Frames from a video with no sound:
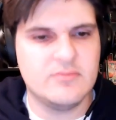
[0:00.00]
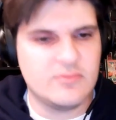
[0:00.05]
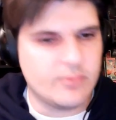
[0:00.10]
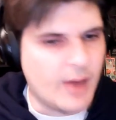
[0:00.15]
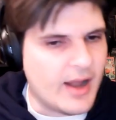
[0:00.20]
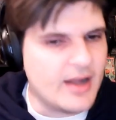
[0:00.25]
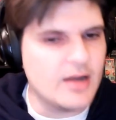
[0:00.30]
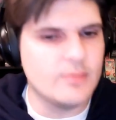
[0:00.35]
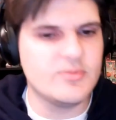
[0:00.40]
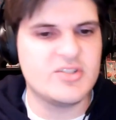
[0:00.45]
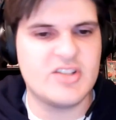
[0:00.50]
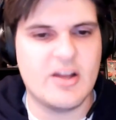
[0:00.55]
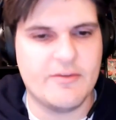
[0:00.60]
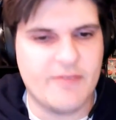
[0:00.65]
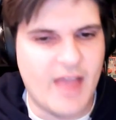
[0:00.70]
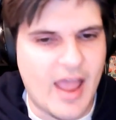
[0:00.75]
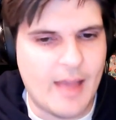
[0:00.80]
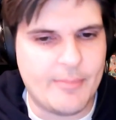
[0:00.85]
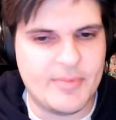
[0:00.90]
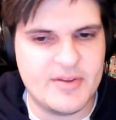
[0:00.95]
Random stuff
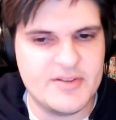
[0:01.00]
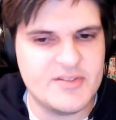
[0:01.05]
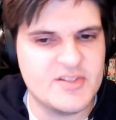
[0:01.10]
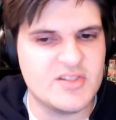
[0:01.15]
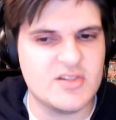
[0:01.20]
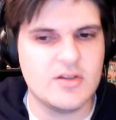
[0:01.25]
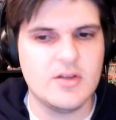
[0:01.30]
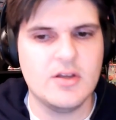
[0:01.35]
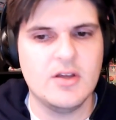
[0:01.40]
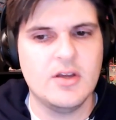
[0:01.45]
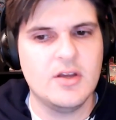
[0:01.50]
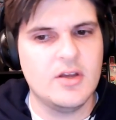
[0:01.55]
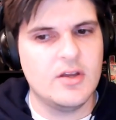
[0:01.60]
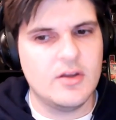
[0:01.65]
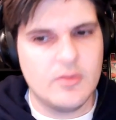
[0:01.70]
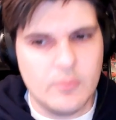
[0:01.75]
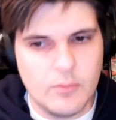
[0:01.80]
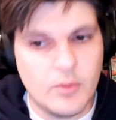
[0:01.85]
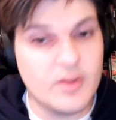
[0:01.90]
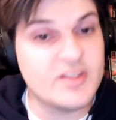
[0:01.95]
happens.
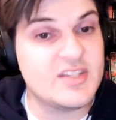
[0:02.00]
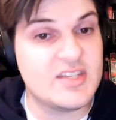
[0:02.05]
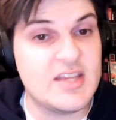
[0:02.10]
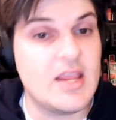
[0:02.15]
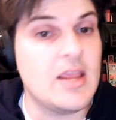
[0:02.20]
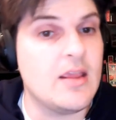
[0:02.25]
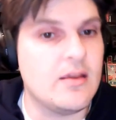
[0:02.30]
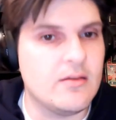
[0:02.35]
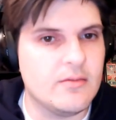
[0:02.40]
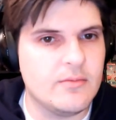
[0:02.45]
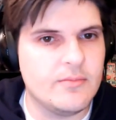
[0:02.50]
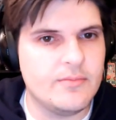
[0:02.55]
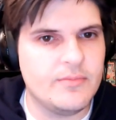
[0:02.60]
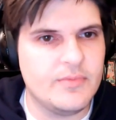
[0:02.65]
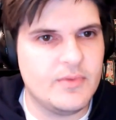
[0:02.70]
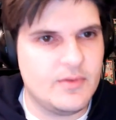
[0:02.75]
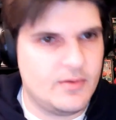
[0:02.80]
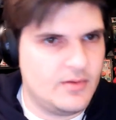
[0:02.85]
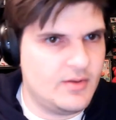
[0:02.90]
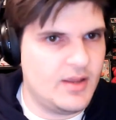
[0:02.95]
We'll see.
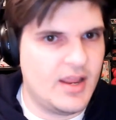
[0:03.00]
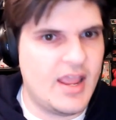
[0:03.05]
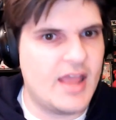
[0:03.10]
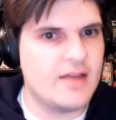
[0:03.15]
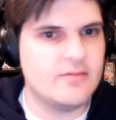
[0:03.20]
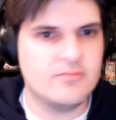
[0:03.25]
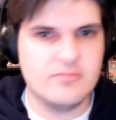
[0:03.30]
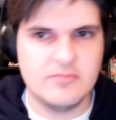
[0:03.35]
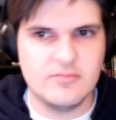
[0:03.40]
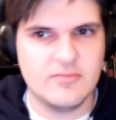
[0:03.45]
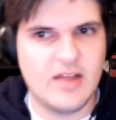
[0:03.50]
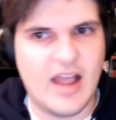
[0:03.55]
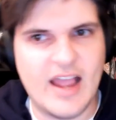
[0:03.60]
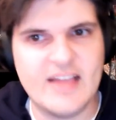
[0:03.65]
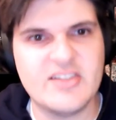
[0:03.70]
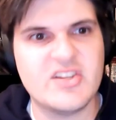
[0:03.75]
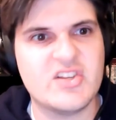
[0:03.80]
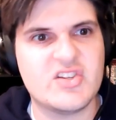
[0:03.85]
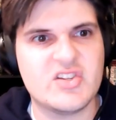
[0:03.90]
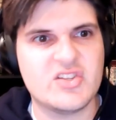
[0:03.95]
Again,
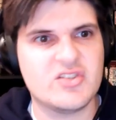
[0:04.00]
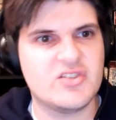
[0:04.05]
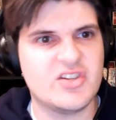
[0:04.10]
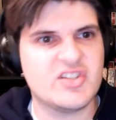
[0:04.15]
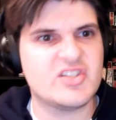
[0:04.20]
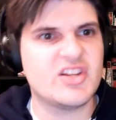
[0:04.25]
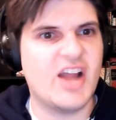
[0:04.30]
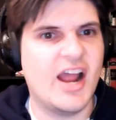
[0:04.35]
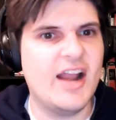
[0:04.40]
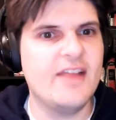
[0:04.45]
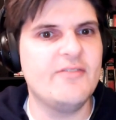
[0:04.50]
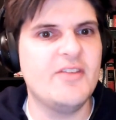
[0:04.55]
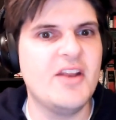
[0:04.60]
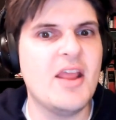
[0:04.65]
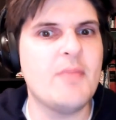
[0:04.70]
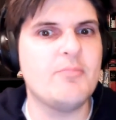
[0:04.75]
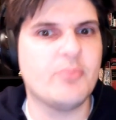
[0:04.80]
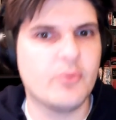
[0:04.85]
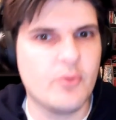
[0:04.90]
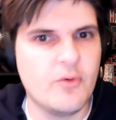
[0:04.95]
Isaac's just kind of in
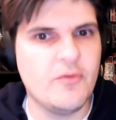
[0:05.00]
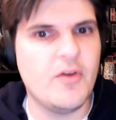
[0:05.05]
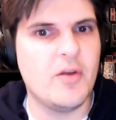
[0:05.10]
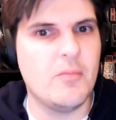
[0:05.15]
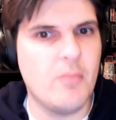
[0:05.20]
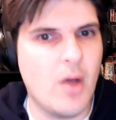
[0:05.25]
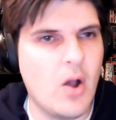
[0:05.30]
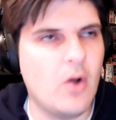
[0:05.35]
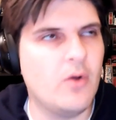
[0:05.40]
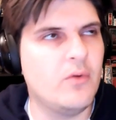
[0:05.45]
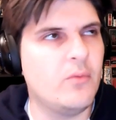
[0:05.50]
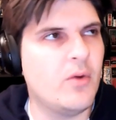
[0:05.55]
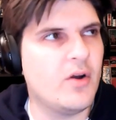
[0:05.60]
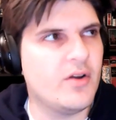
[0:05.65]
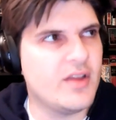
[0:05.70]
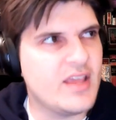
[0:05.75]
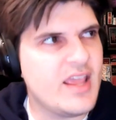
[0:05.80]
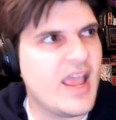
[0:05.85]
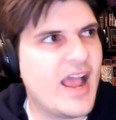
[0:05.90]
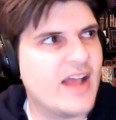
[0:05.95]
a prove it mode where
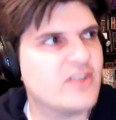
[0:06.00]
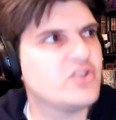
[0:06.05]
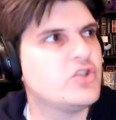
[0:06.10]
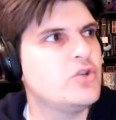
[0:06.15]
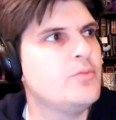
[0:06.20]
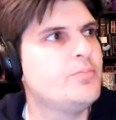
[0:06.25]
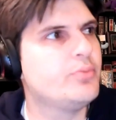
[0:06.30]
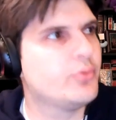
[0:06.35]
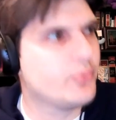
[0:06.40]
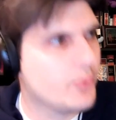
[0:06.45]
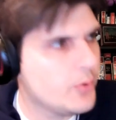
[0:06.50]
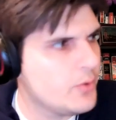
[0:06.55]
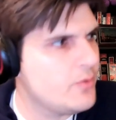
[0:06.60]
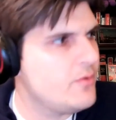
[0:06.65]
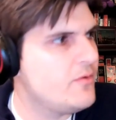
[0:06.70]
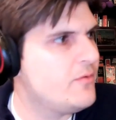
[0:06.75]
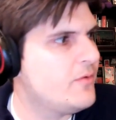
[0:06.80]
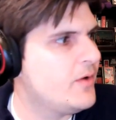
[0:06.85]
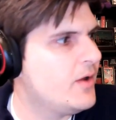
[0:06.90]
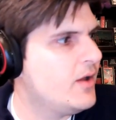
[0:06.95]
he has to
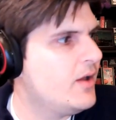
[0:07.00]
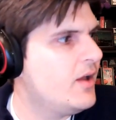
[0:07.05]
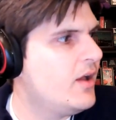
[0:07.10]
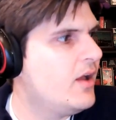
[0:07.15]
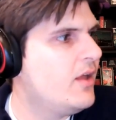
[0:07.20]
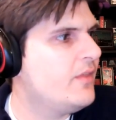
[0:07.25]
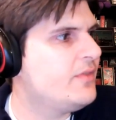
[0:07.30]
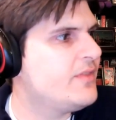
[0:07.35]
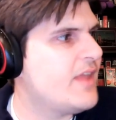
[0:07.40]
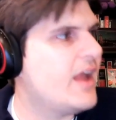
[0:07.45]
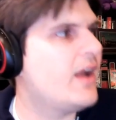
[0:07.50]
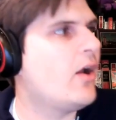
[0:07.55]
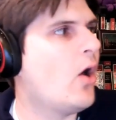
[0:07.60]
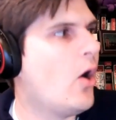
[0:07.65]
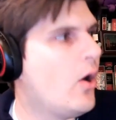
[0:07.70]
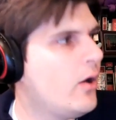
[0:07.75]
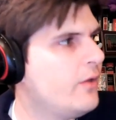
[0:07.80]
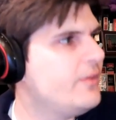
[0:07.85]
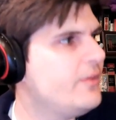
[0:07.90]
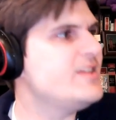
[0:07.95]
prove that
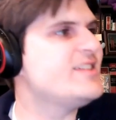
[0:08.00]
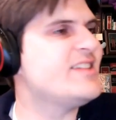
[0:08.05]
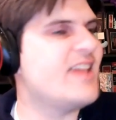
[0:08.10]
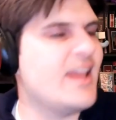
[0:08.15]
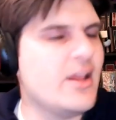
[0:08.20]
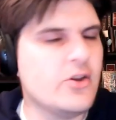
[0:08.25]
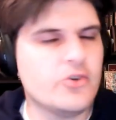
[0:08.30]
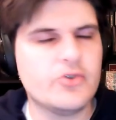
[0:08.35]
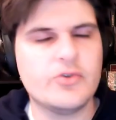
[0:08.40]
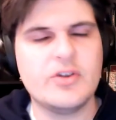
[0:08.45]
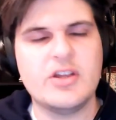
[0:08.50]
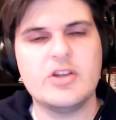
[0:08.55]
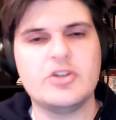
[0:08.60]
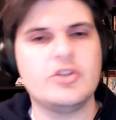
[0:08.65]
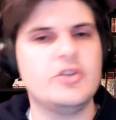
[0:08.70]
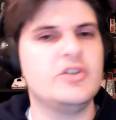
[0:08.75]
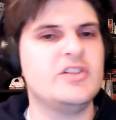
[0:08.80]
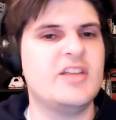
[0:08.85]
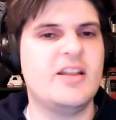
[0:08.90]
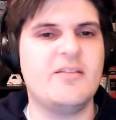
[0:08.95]
all these injury
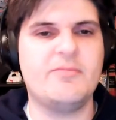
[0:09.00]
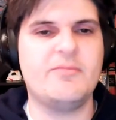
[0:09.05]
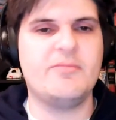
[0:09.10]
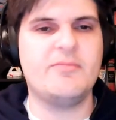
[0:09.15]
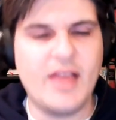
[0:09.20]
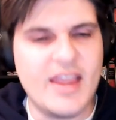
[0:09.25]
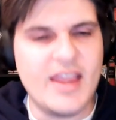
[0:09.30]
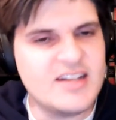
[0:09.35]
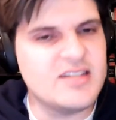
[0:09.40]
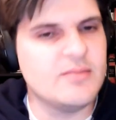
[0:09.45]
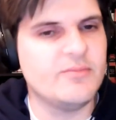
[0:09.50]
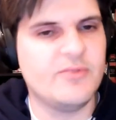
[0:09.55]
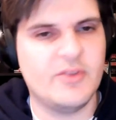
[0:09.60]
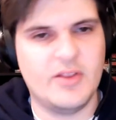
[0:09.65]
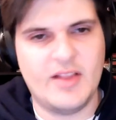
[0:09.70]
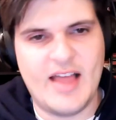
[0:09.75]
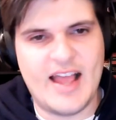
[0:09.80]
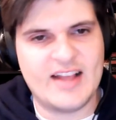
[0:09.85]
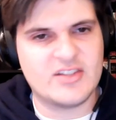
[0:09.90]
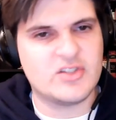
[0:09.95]
issues that have plagued him for the
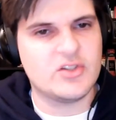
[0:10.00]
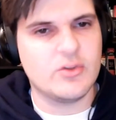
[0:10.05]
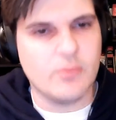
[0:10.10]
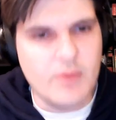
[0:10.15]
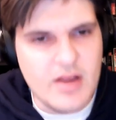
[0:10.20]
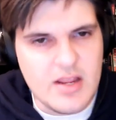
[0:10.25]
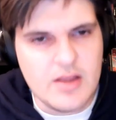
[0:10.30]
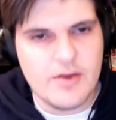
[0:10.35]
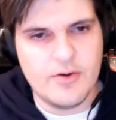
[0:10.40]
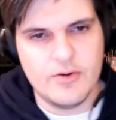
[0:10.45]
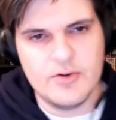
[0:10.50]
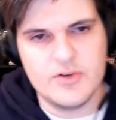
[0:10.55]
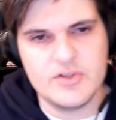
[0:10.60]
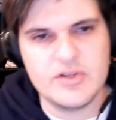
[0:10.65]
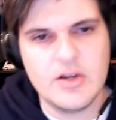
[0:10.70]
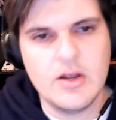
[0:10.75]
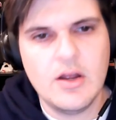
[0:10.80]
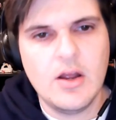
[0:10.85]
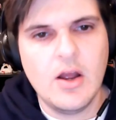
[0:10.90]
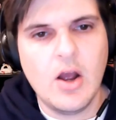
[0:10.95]
last 3 years
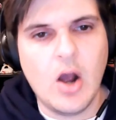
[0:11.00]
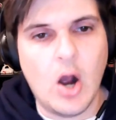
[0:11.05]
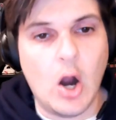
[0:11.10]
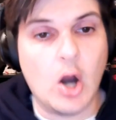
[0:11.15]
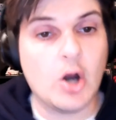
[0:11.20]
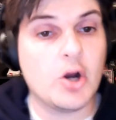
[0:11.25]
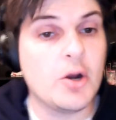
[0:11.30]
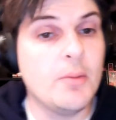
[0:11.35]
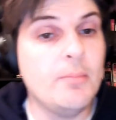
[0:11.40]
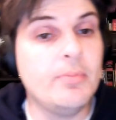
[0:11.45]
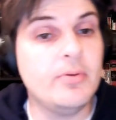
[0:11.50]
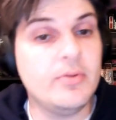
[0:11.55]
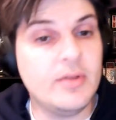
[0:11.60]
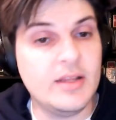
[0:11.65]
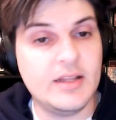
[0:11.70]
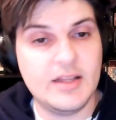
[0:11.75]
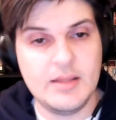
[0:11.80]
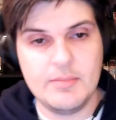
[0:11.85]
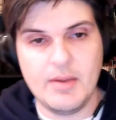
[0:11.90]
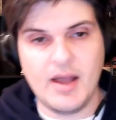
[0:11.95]
are
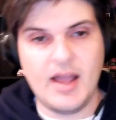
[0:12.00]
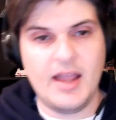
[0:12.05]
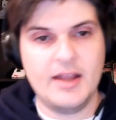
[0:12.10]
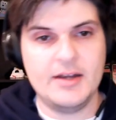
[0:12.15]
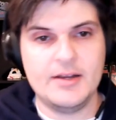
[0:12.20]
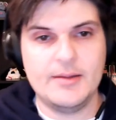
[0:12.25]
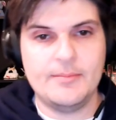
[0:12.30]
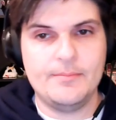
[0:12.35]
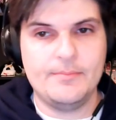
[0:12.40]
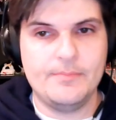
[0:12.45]
completely behind him.